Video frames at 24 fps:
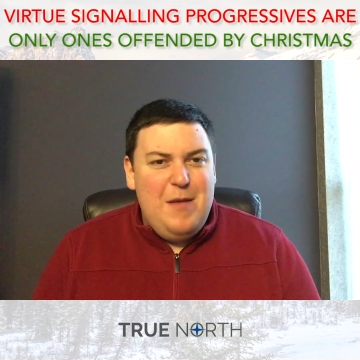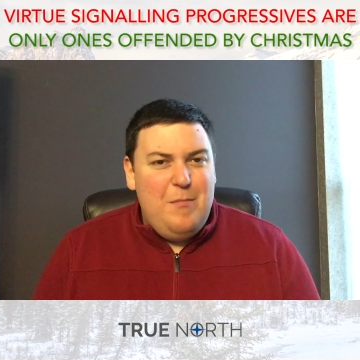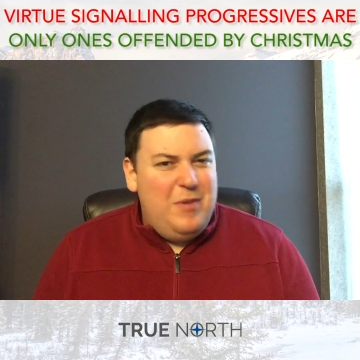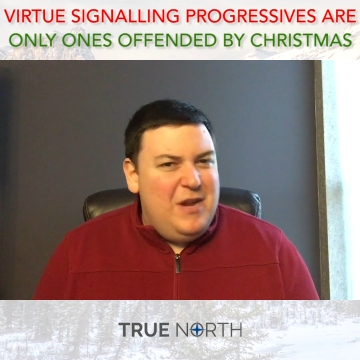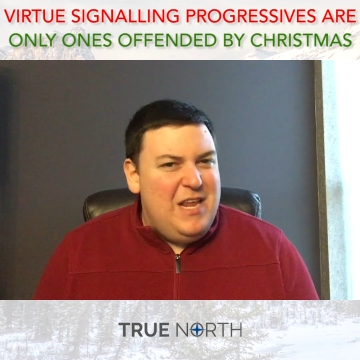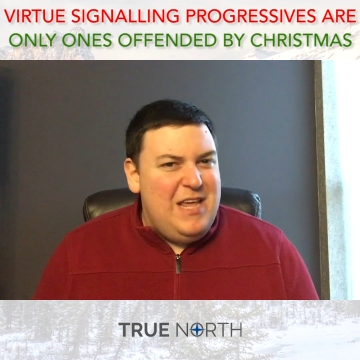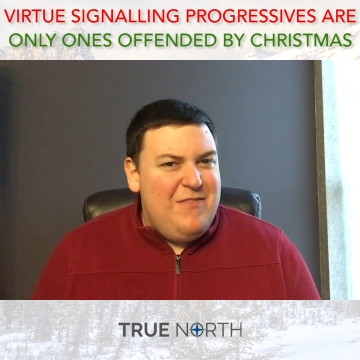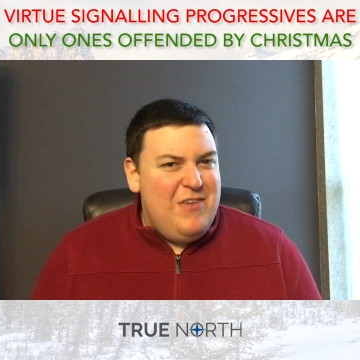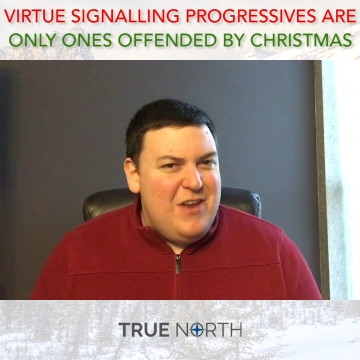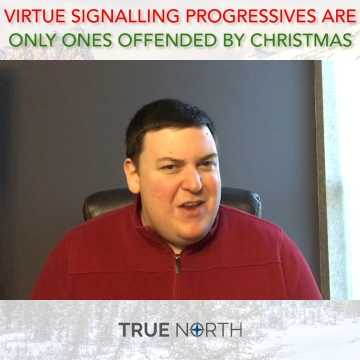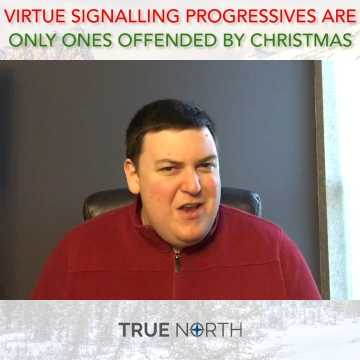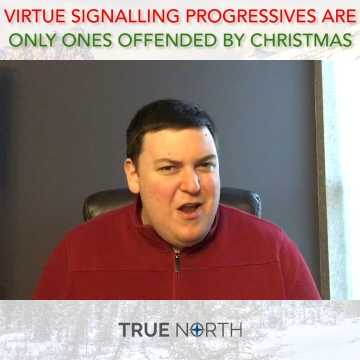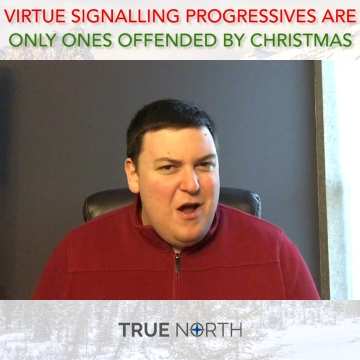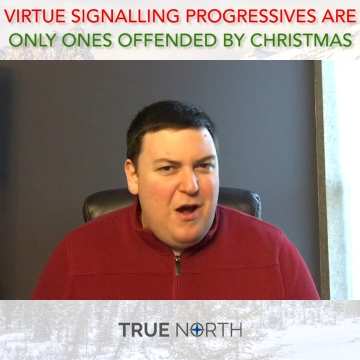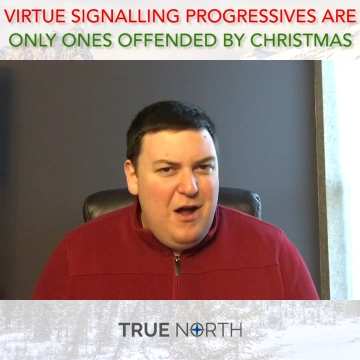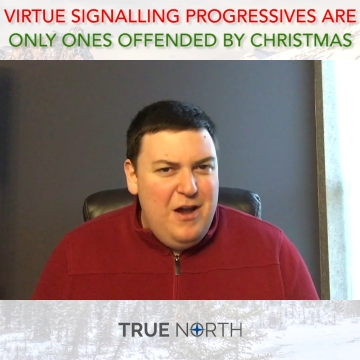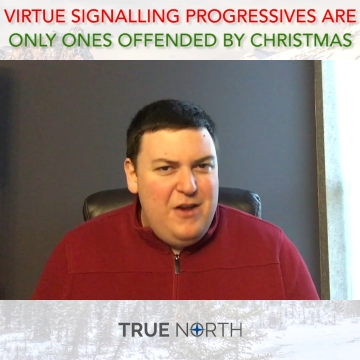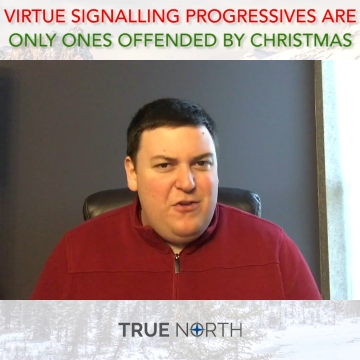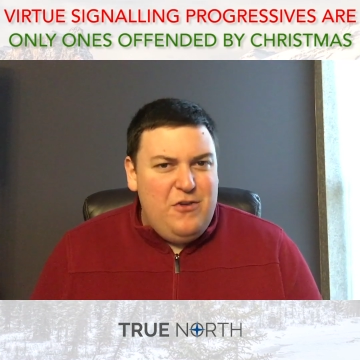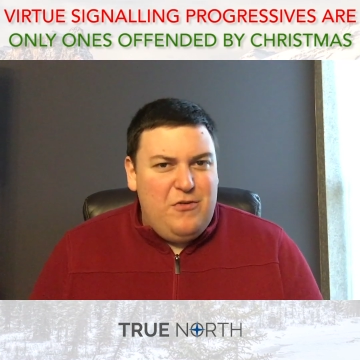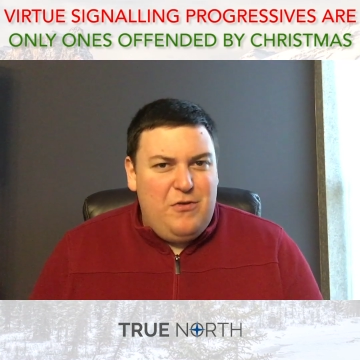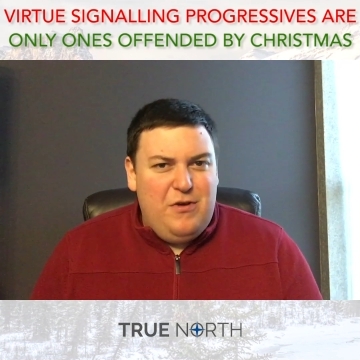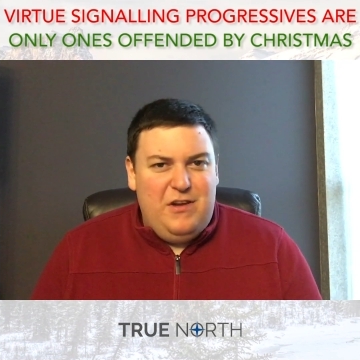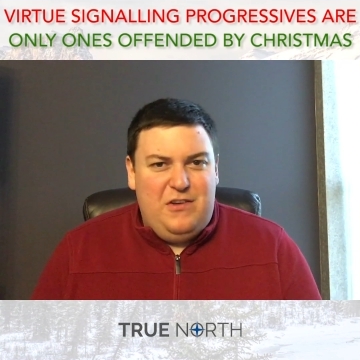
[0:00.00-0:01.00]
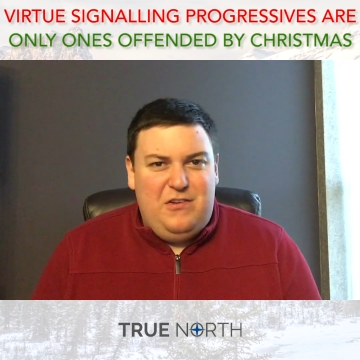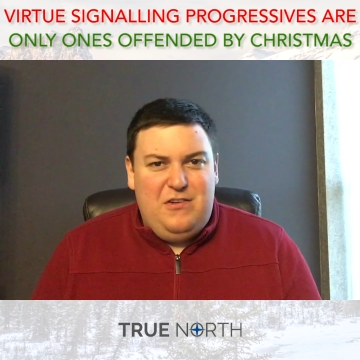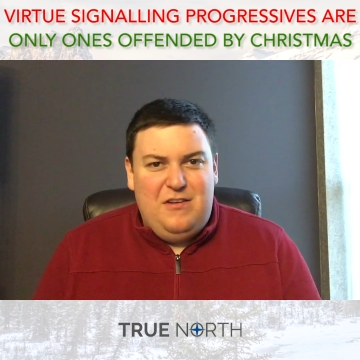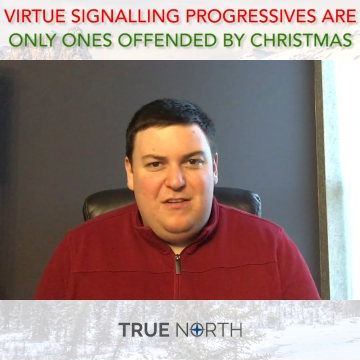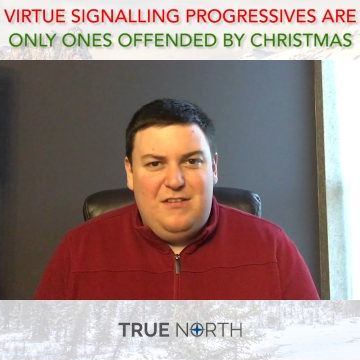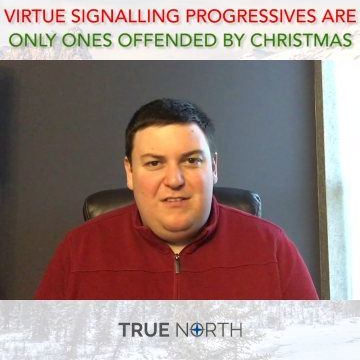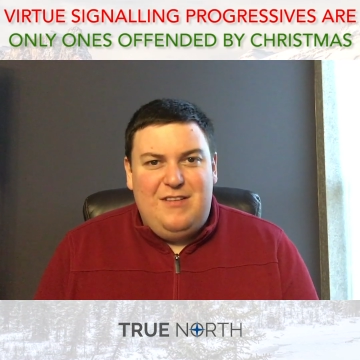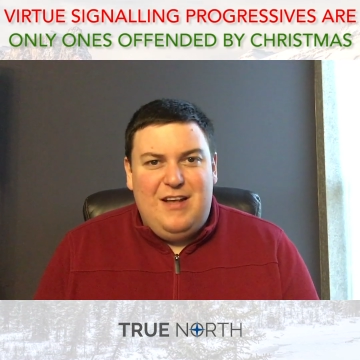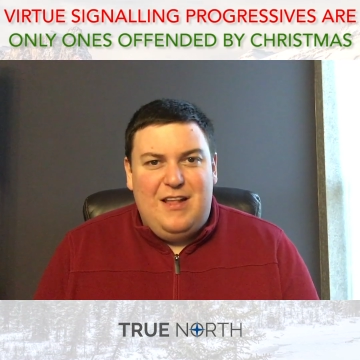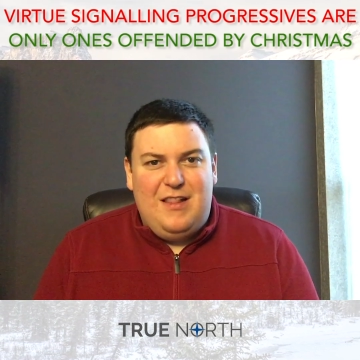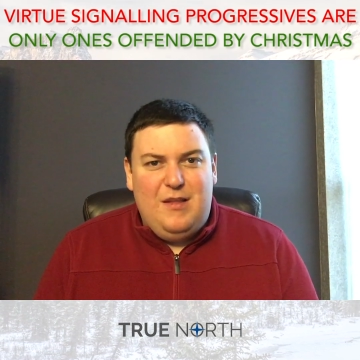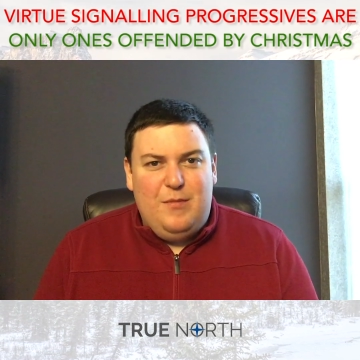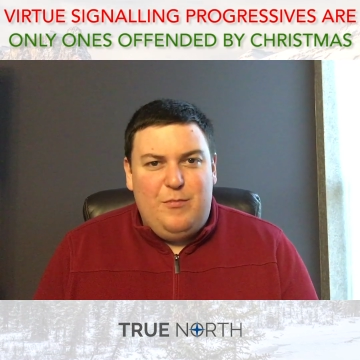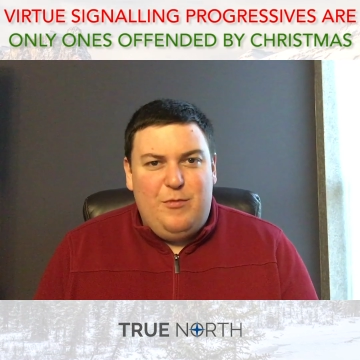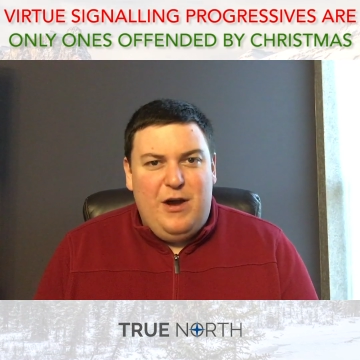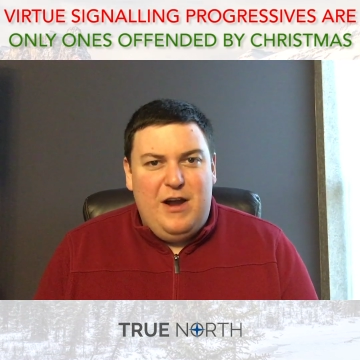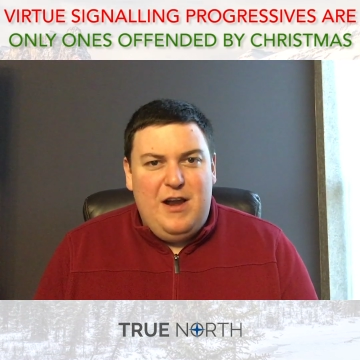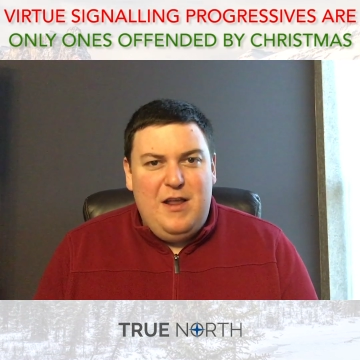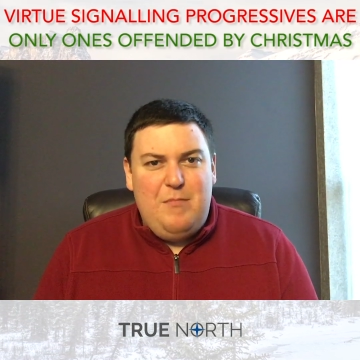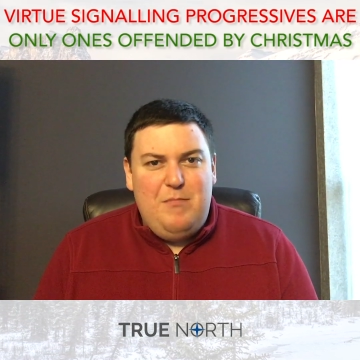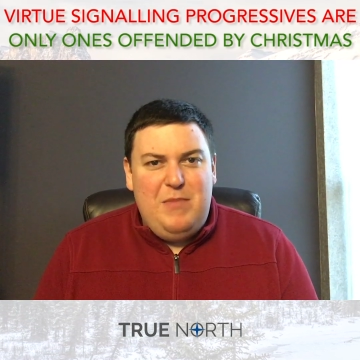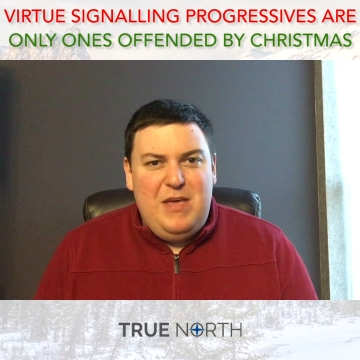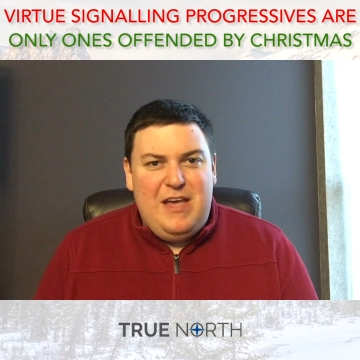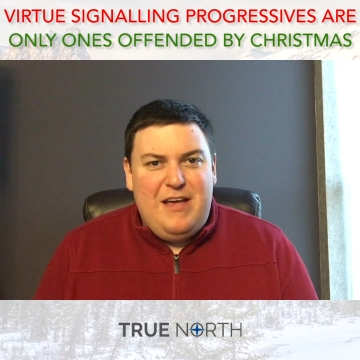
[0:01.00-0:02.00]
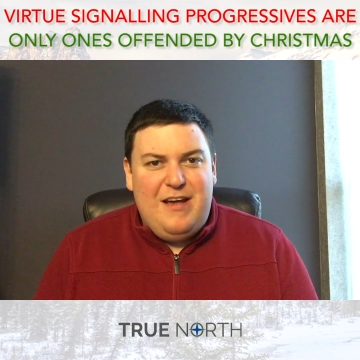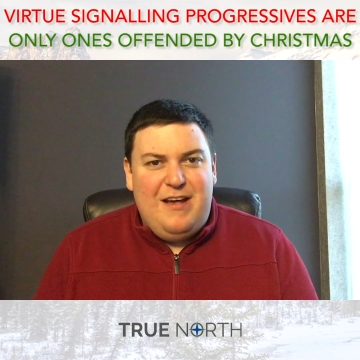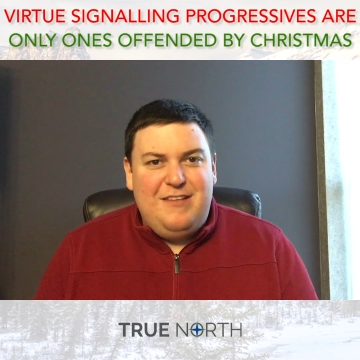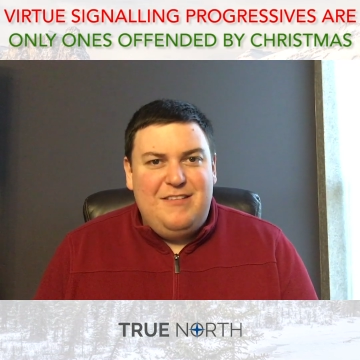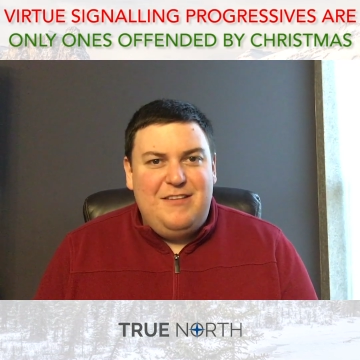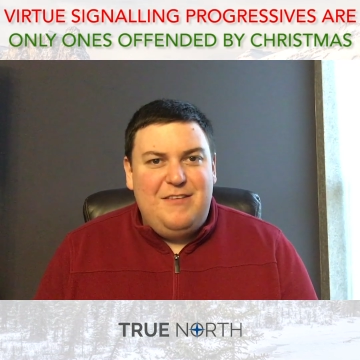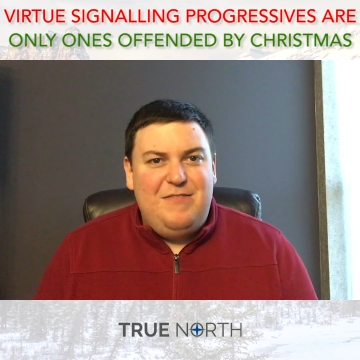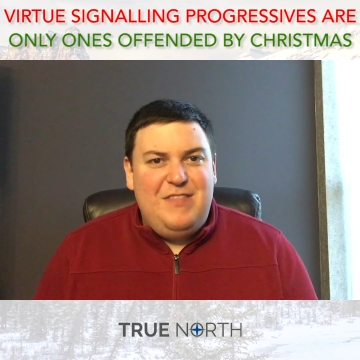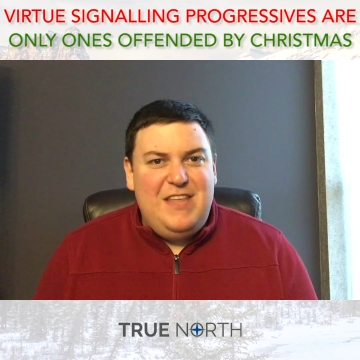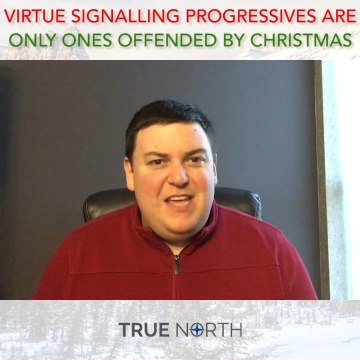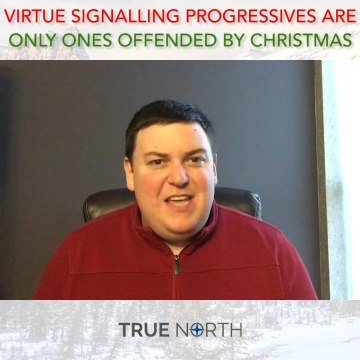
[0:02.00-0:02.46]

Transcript: but even non Christians celebrate it because of